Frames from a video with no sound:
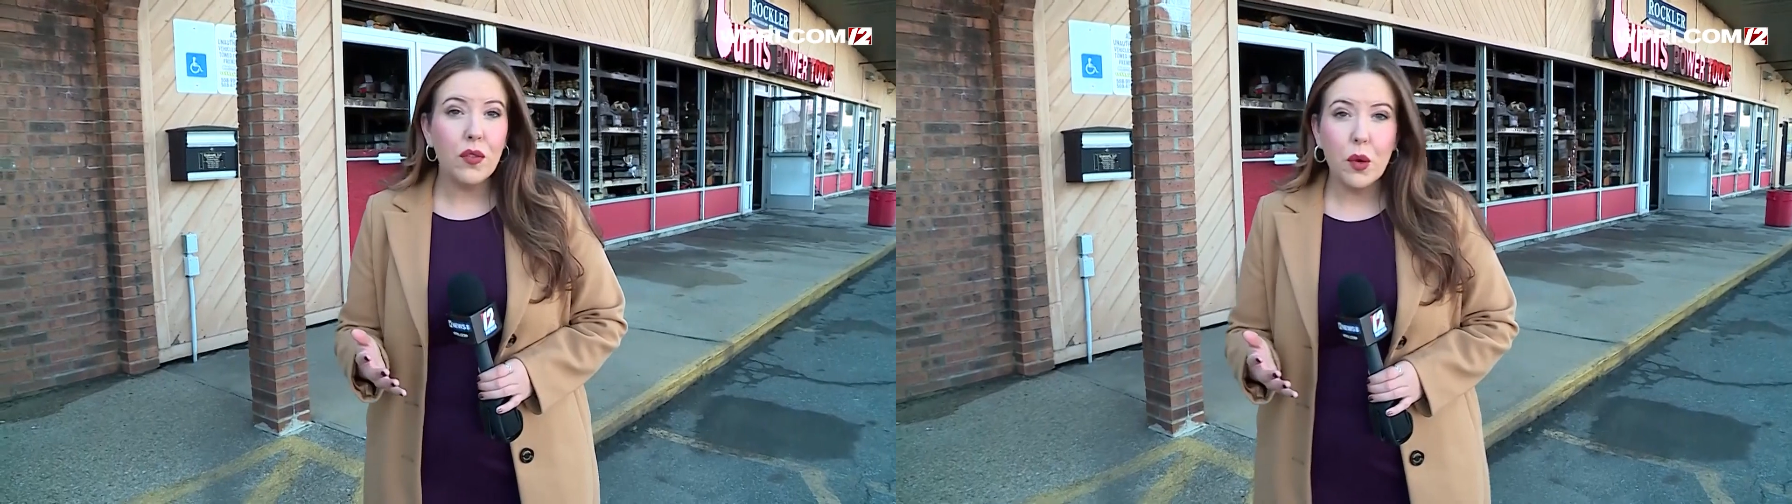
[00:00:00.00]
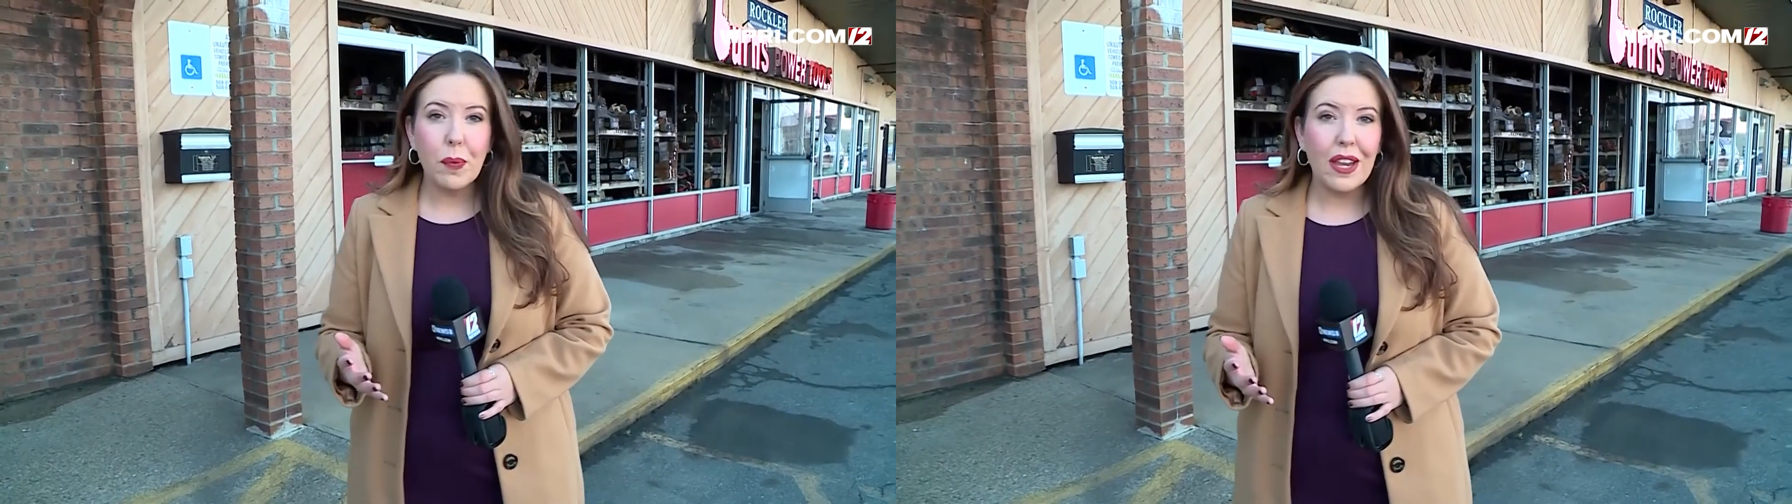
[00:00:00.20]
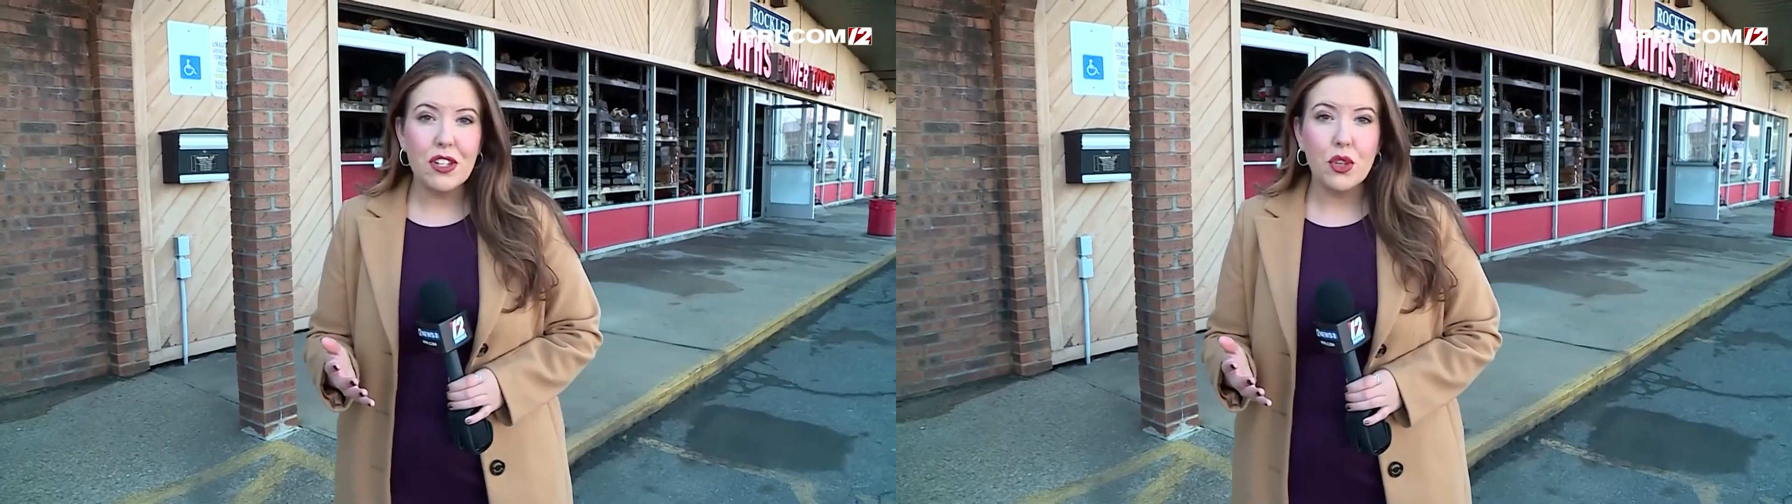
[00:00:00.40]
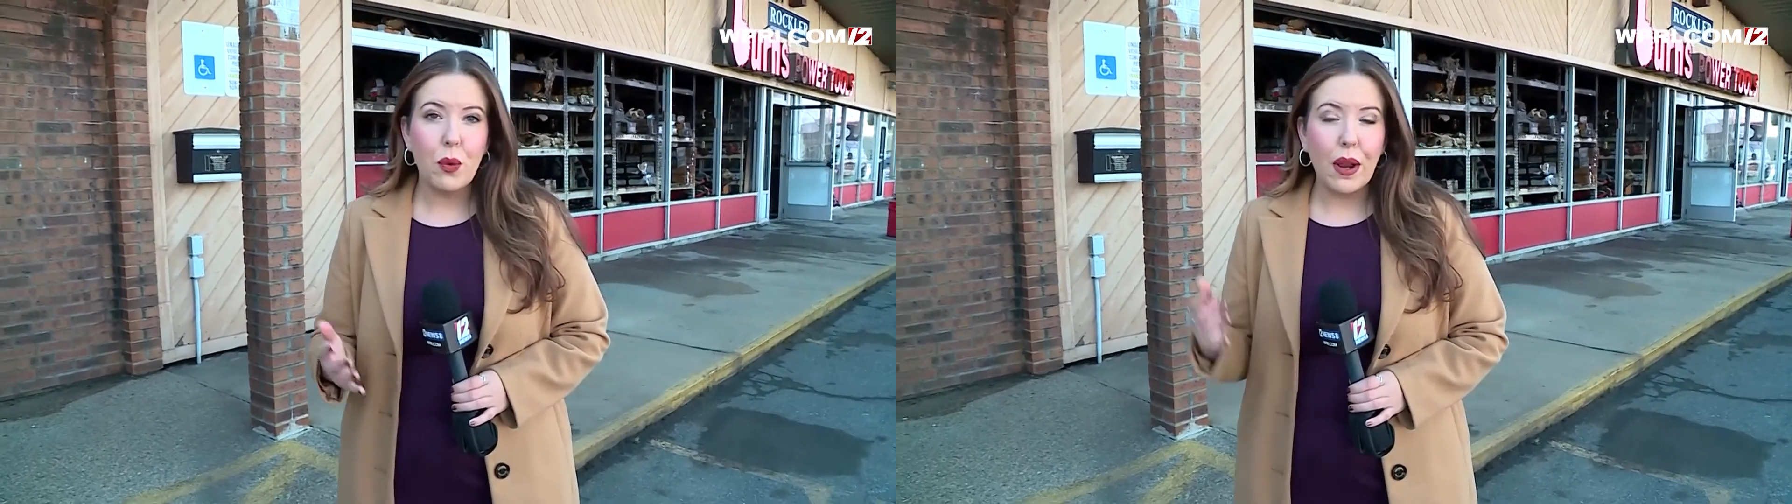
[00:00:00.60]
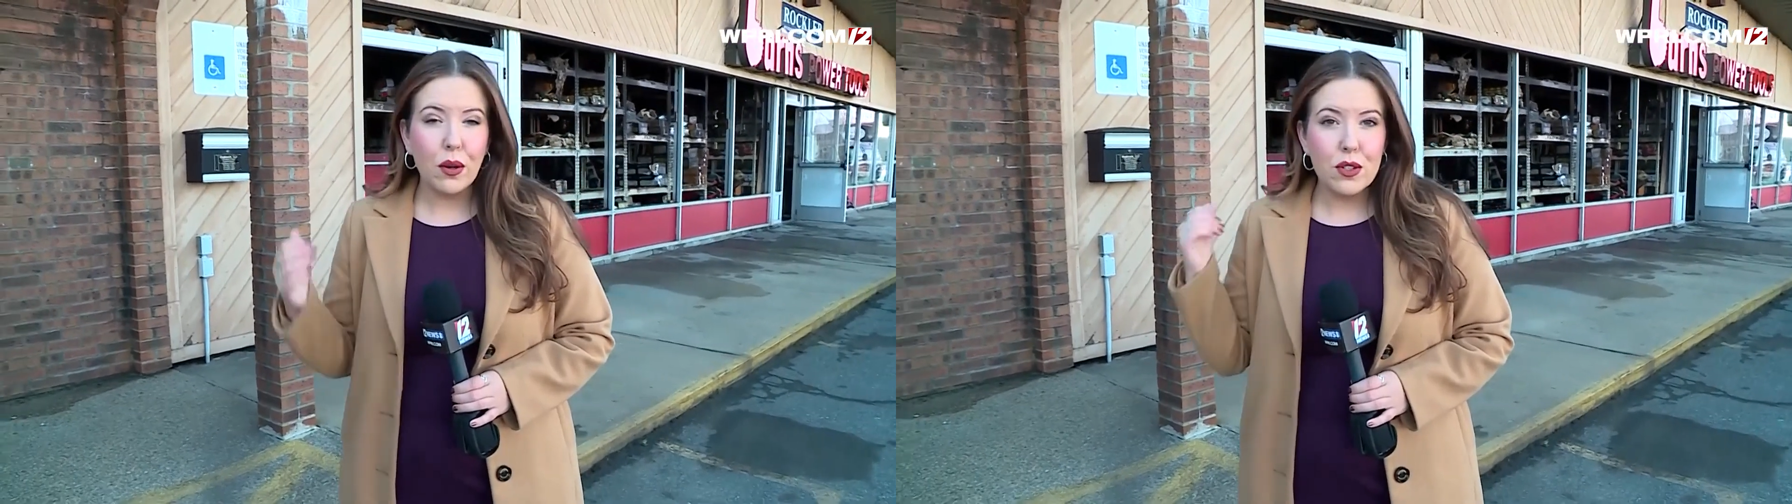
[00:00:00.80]
of her patient
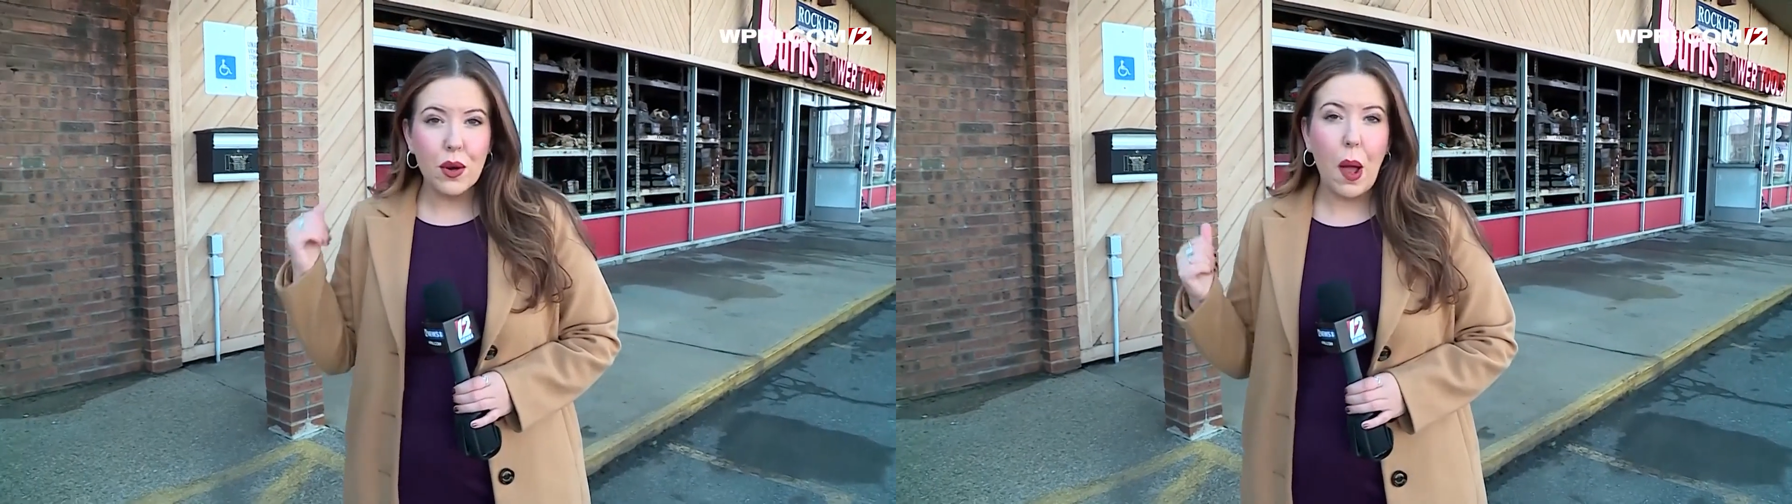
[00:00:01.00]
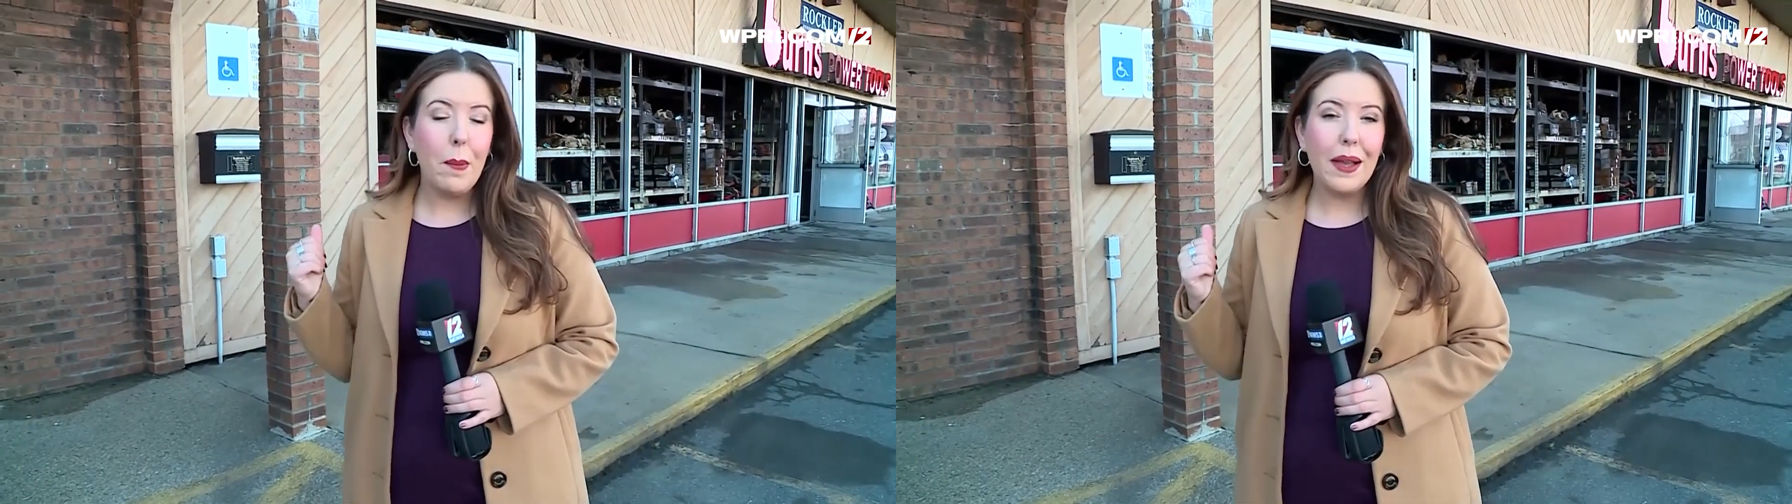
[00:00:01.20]
records are up